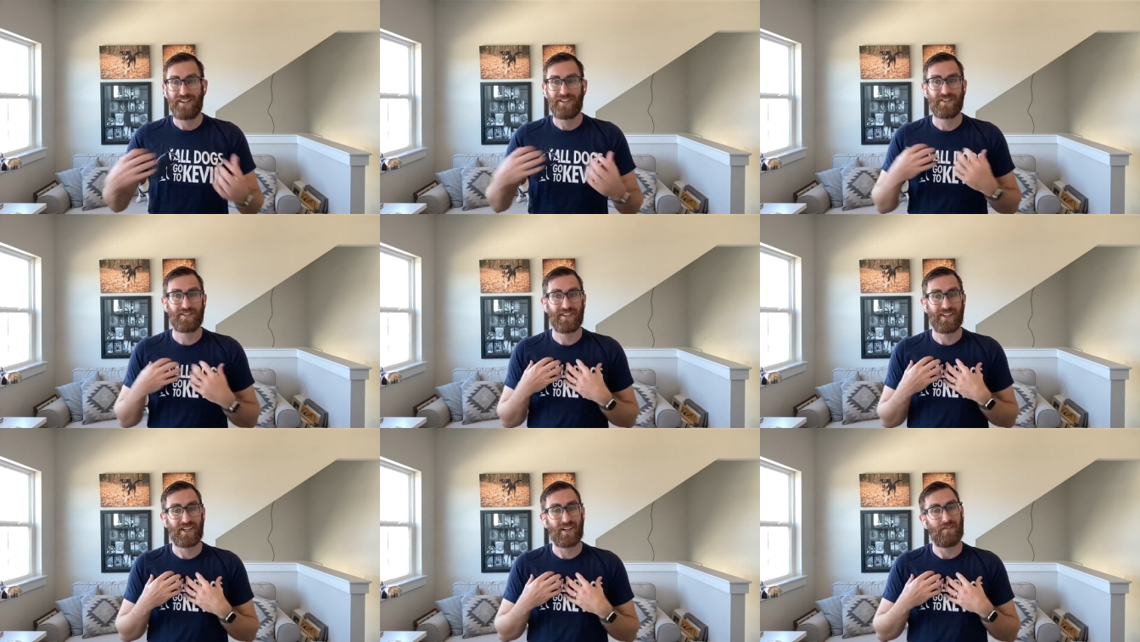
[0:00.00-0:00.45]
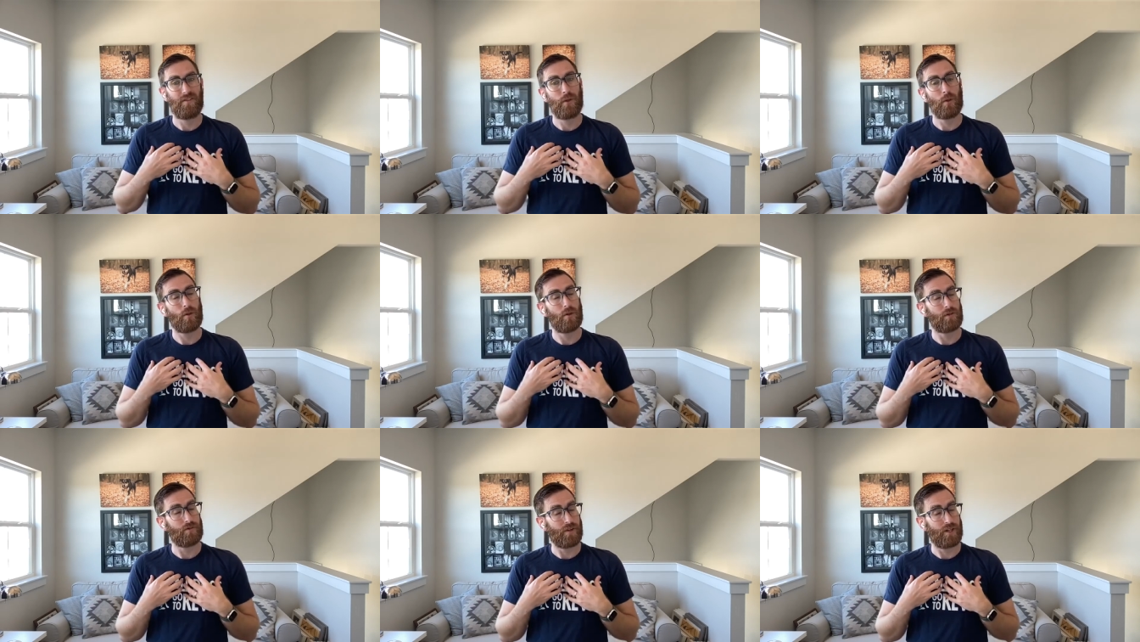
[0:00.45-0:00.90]
Just like if
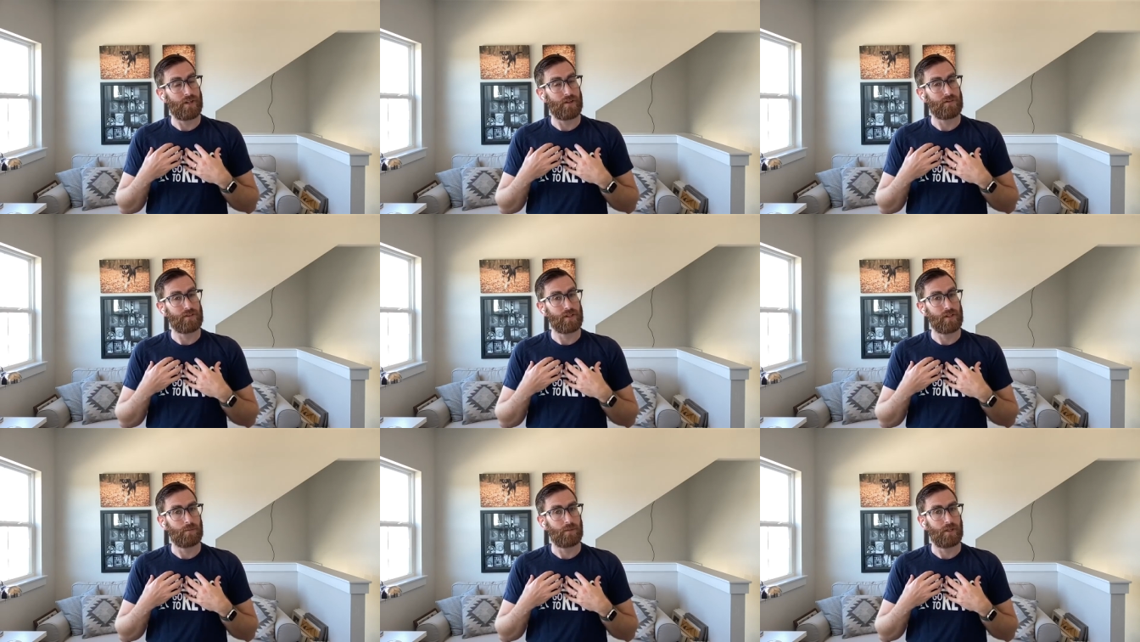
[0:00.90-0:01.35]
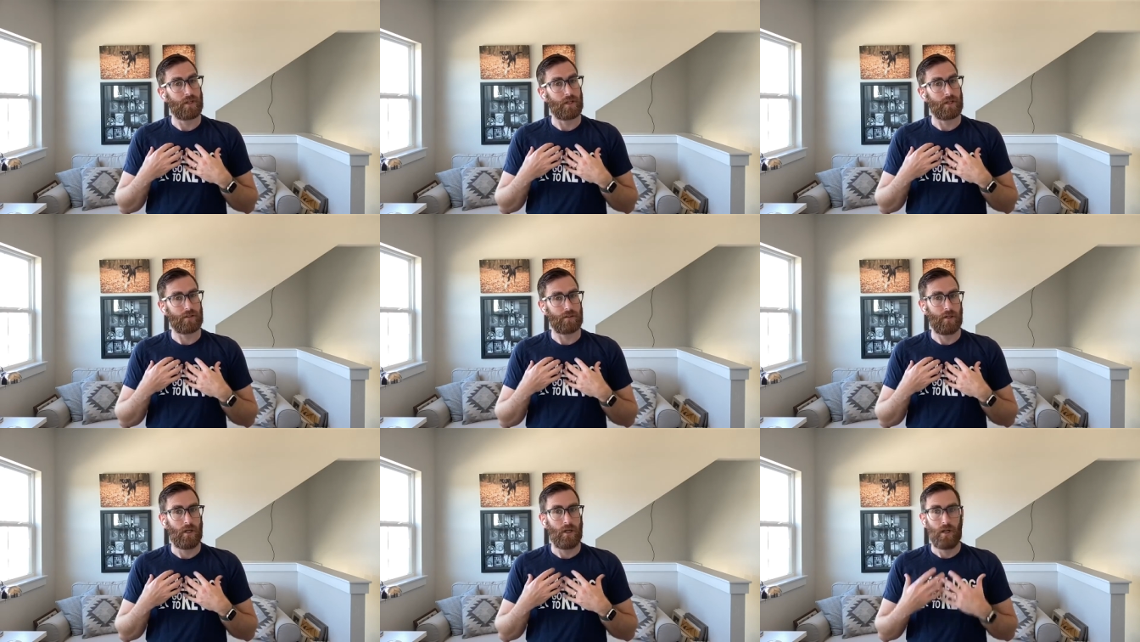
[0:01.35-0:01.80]
you were afraid of
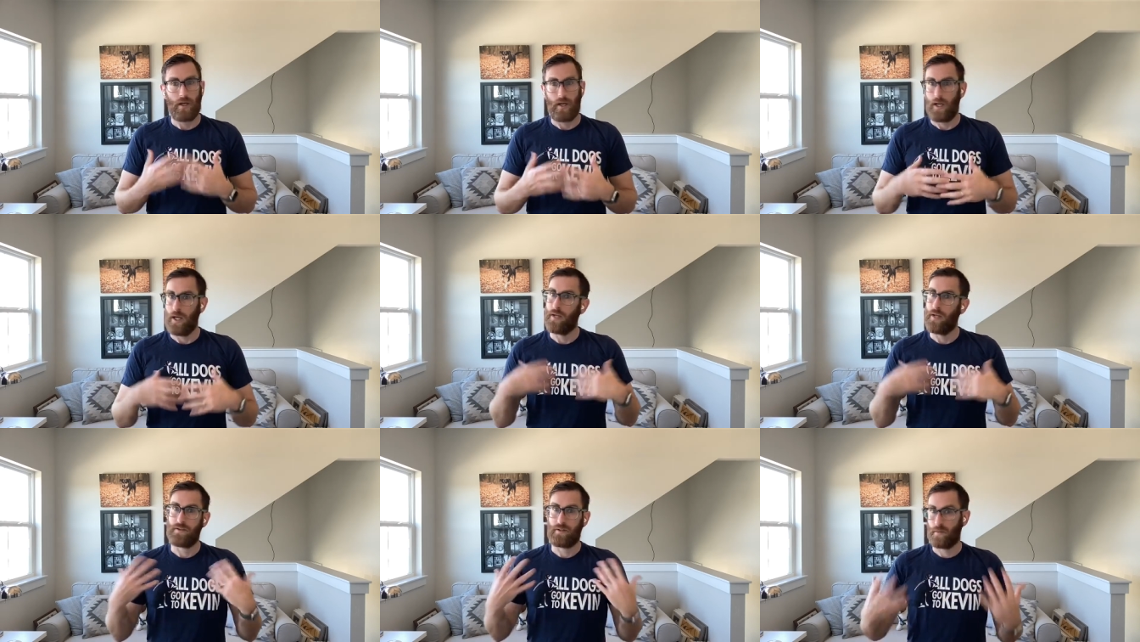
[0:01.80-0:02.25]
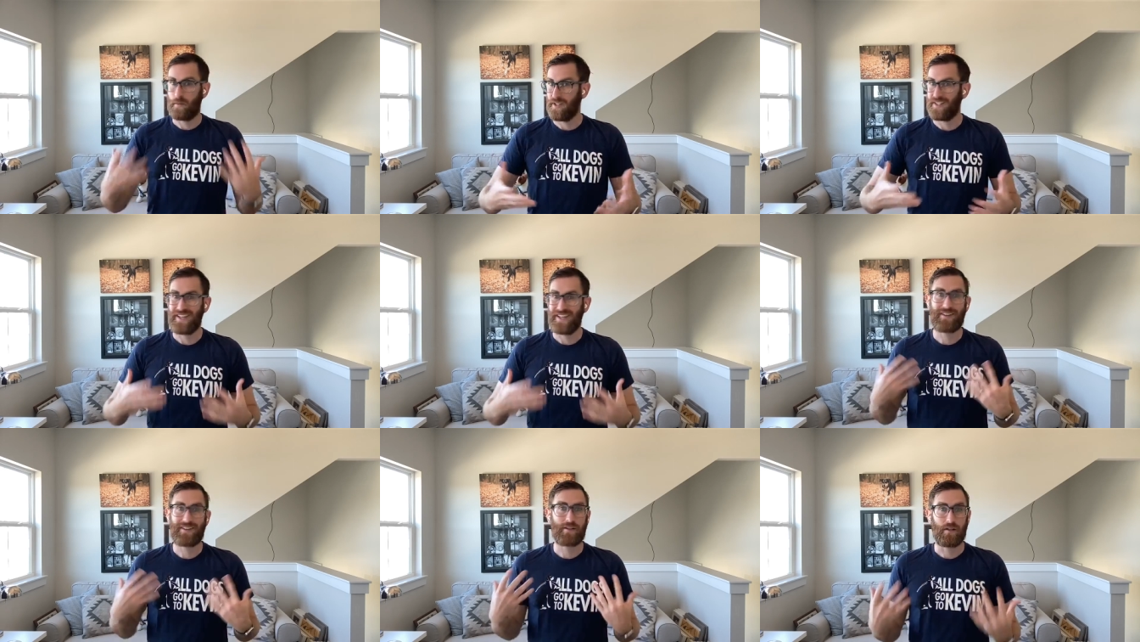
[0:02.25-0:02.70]
something and
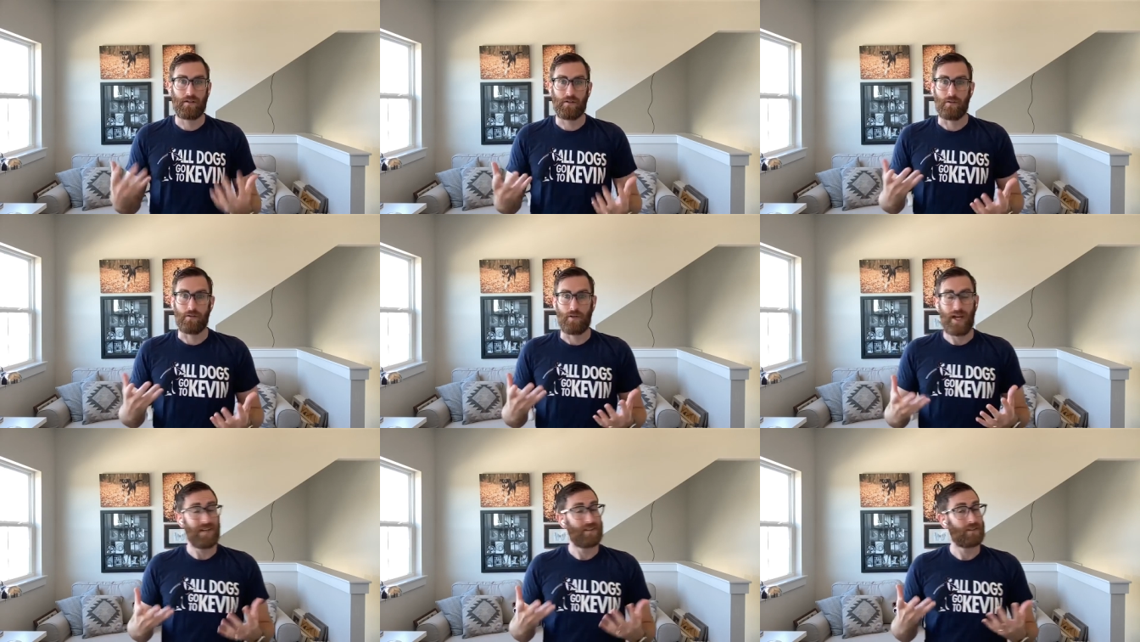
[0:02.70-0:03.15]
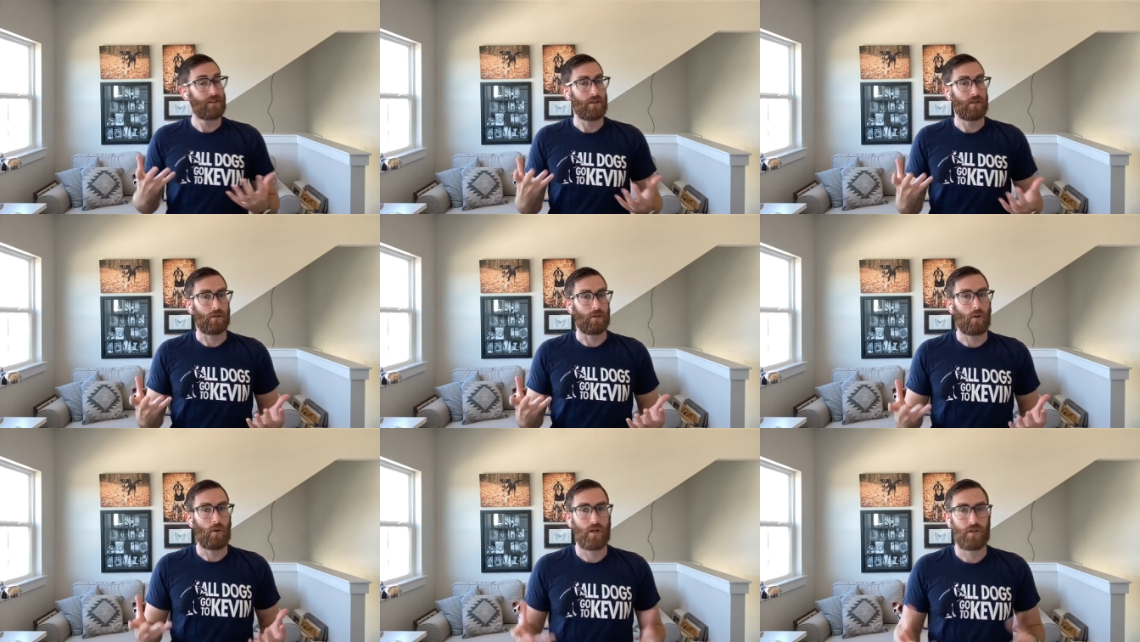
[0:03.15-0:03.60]
somebody's asking you
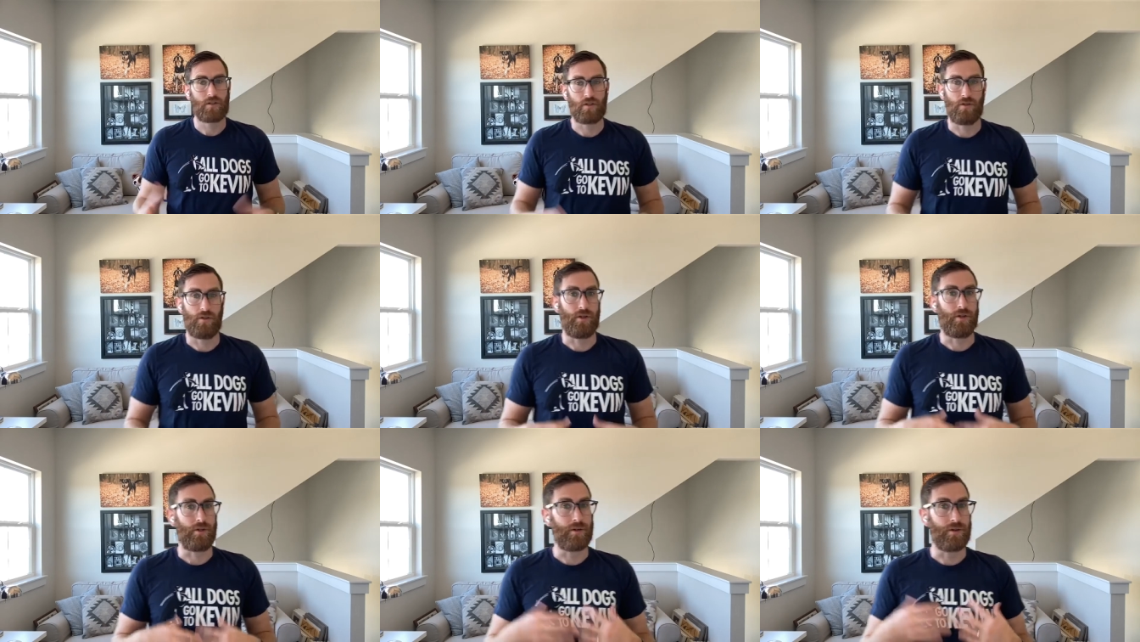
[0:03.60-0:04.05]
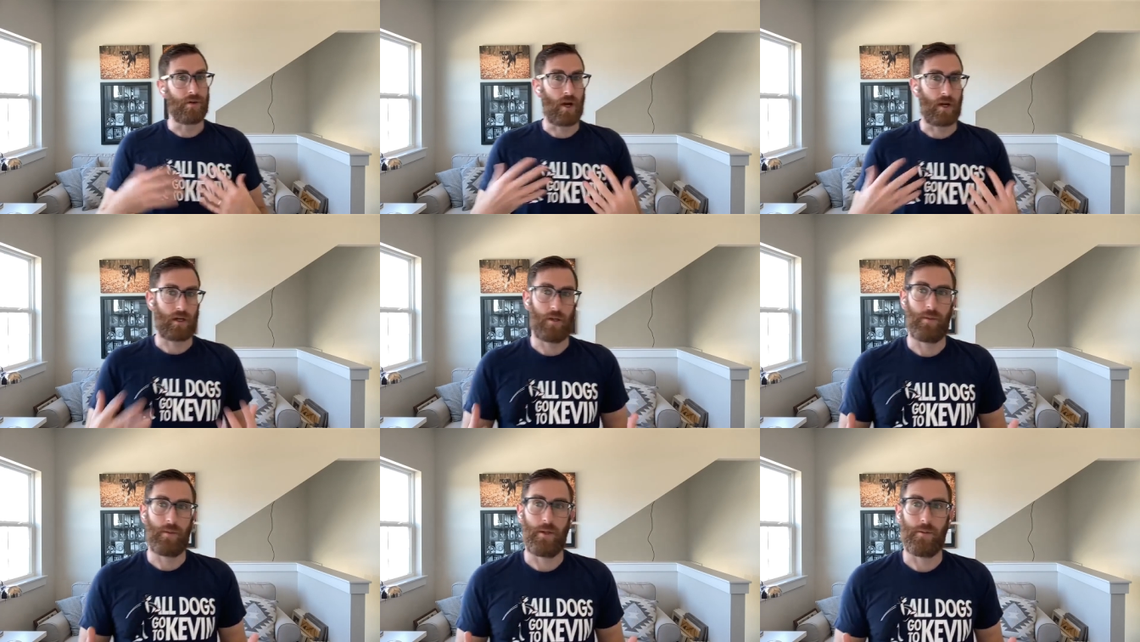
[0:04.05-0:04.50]
asking you a question, you're
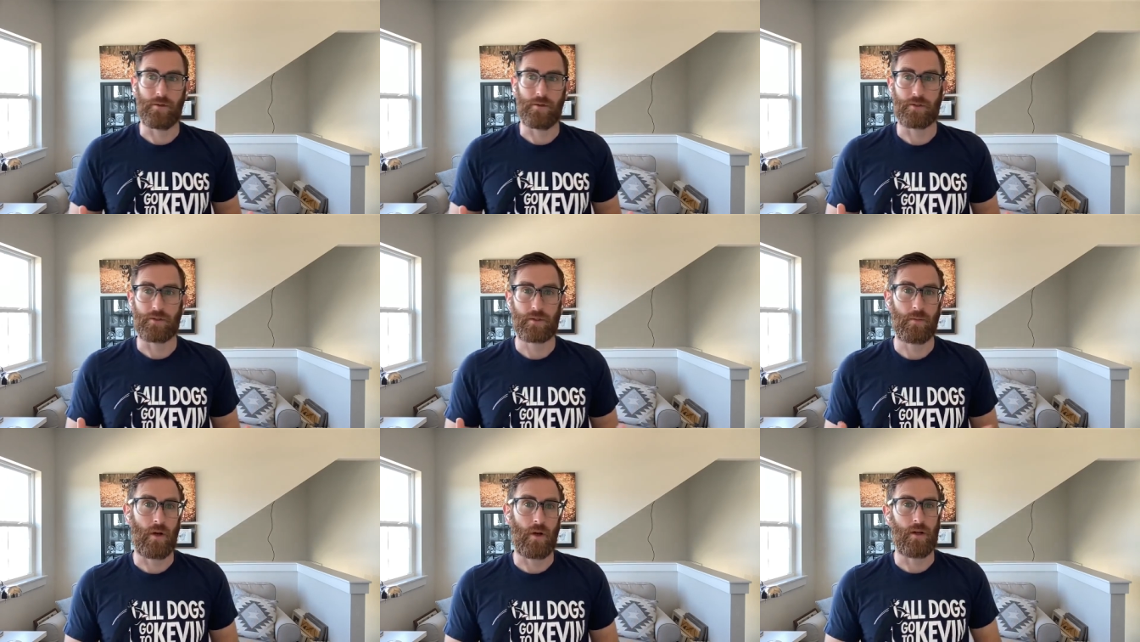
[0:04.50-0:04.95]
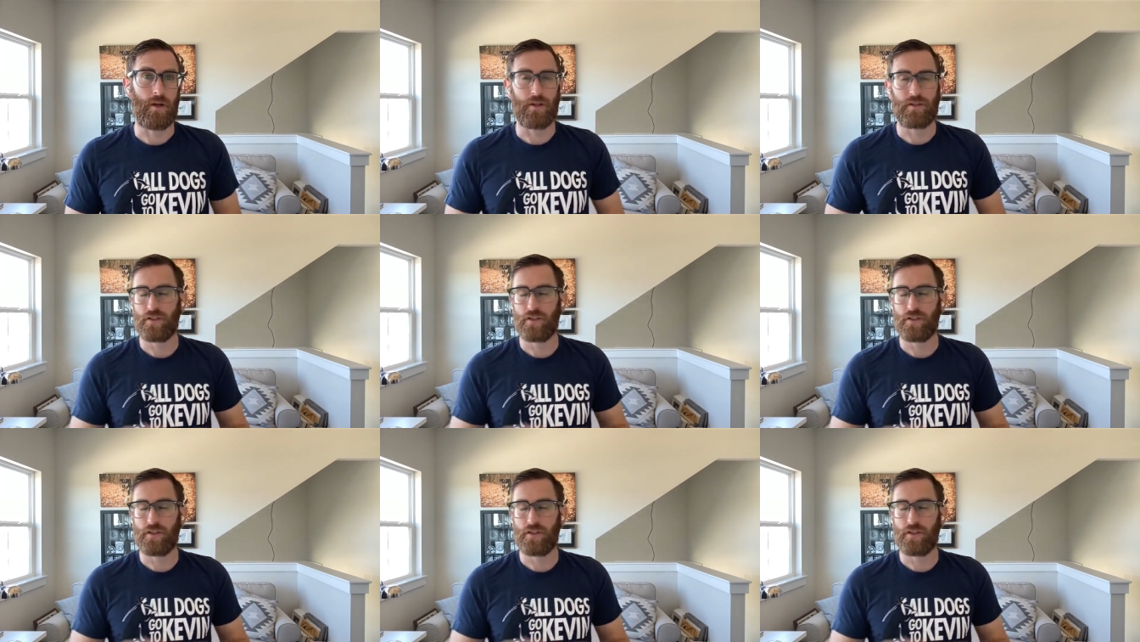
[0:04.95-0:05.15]
not going to be able to respond.